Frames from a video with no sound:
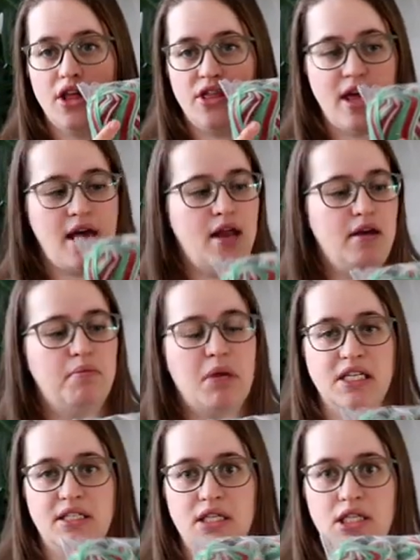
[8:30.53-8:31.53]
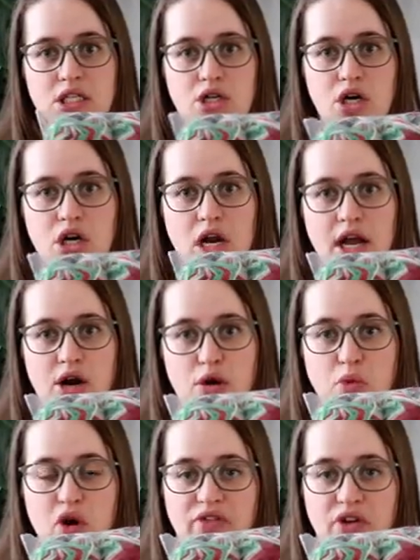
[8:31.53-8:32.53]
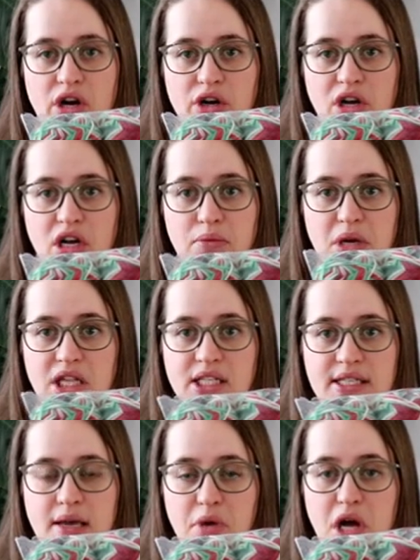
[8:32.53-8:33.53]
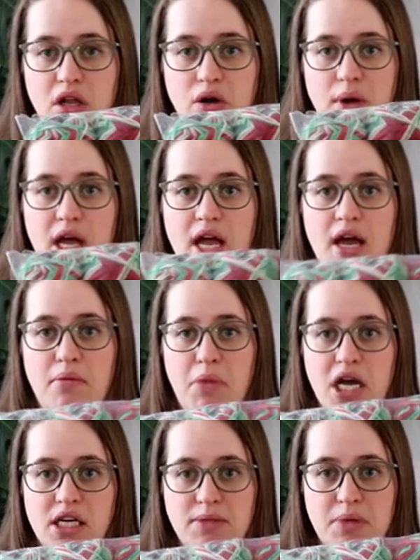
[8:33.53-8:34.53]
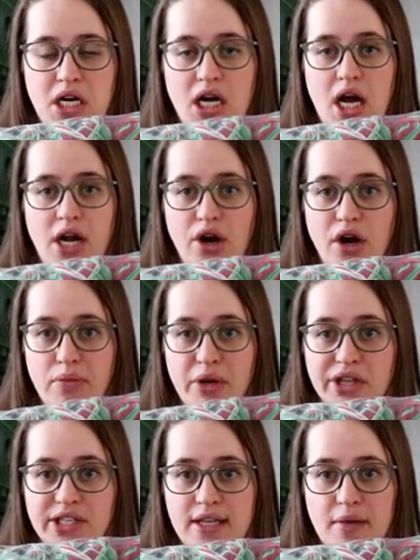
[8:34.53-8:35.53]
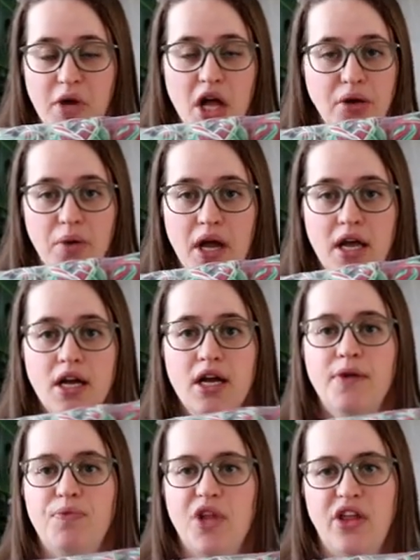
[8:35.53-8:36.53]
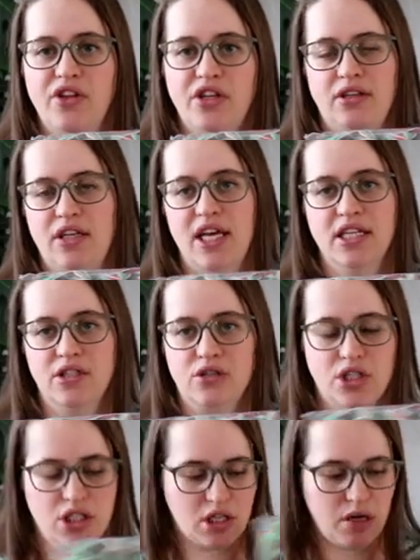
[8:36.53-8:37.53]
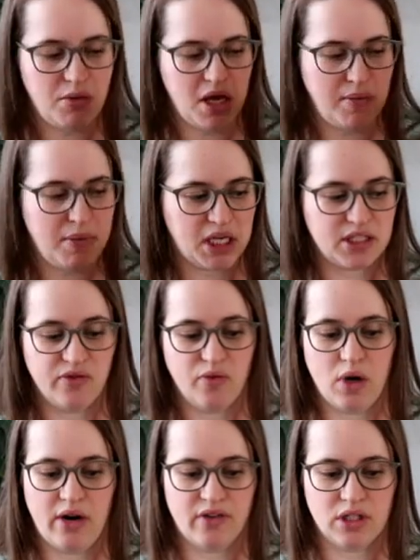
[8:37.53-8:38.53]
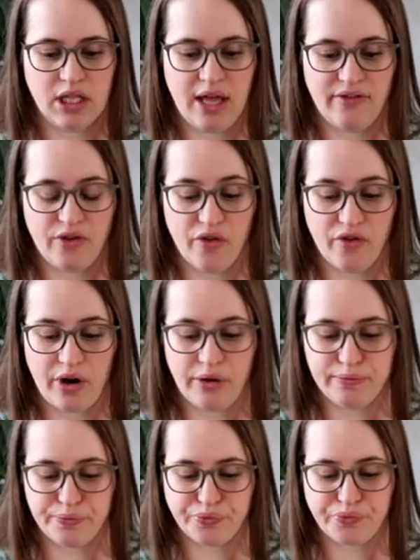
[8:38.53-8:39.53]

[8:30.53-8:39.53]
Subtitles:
Then my sister and her boyfriend are gonna be in the same colorway, and my husband and I are gonna be in the same colorway. Then the kids are just gonna be a mix of whatever's left over.